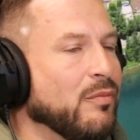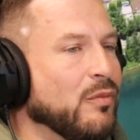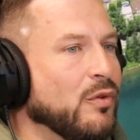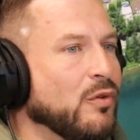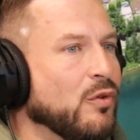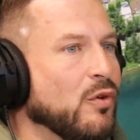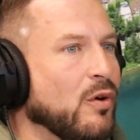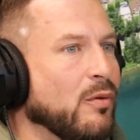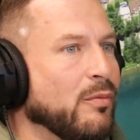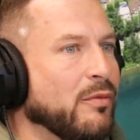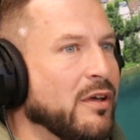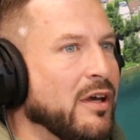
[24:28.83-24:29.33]

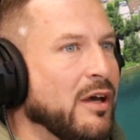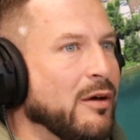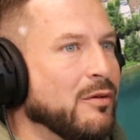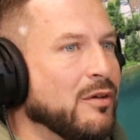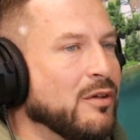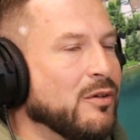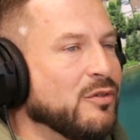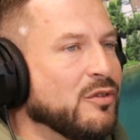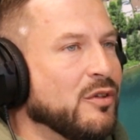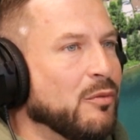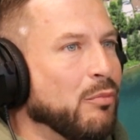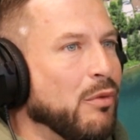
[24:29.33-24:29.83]
Normally I would
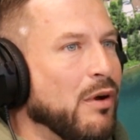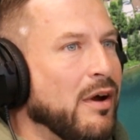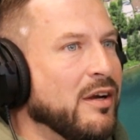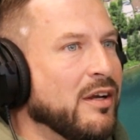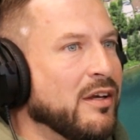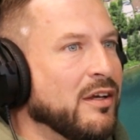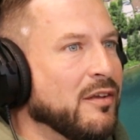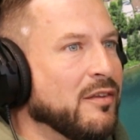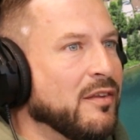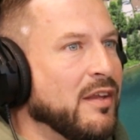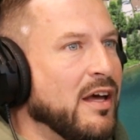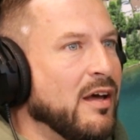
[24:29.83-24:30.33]
use the
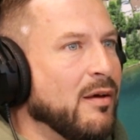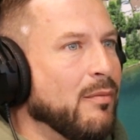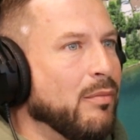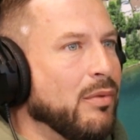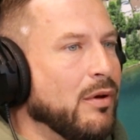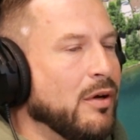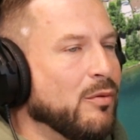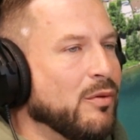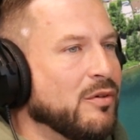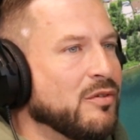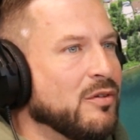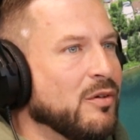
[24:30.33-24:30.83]
breading in that,
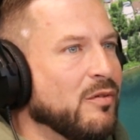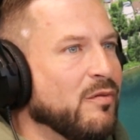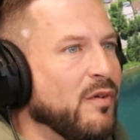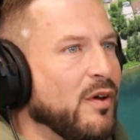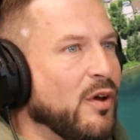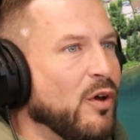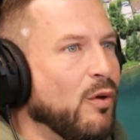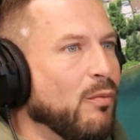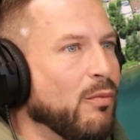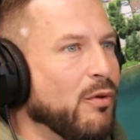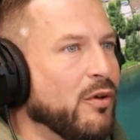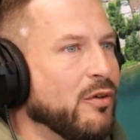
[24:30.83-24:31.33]
but it wasn't
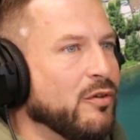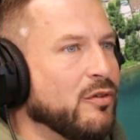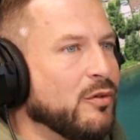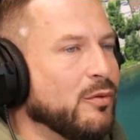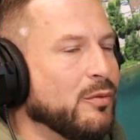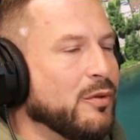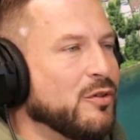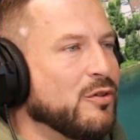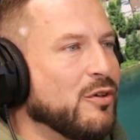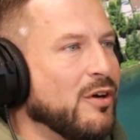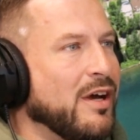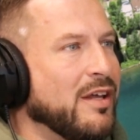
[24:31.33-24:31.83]
available. So
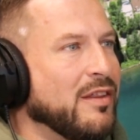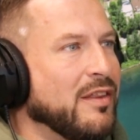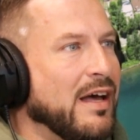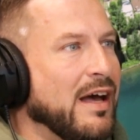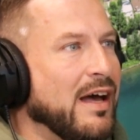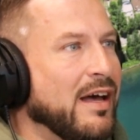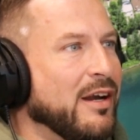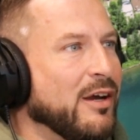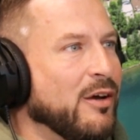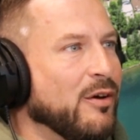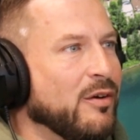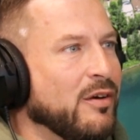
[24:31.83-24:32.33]
we tried
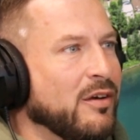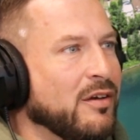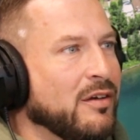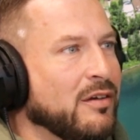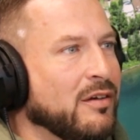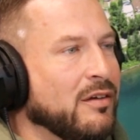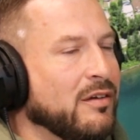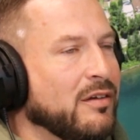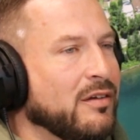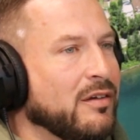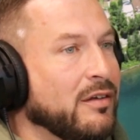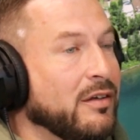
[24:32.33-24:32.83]
that out,
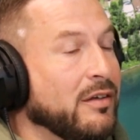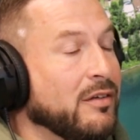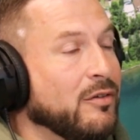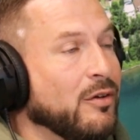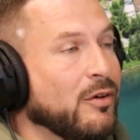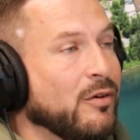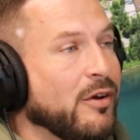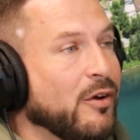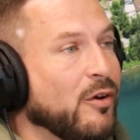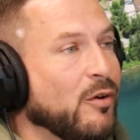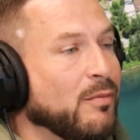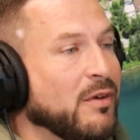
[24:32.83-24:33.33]
and it
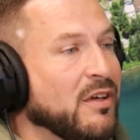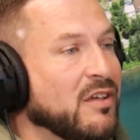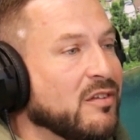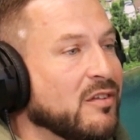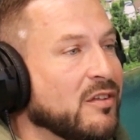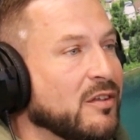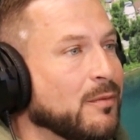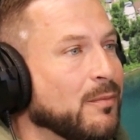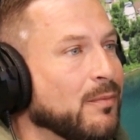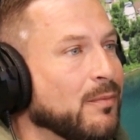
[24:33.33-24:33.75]
turned out amazing.